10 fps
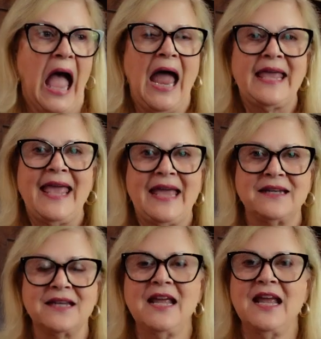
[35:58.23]
I
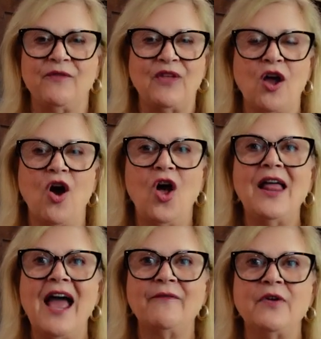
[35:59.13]
can't. If they all
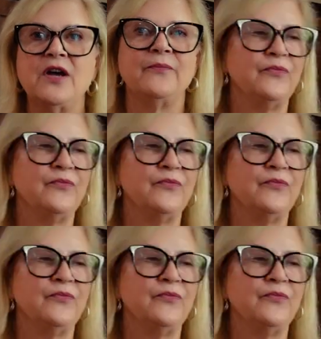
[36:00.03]
have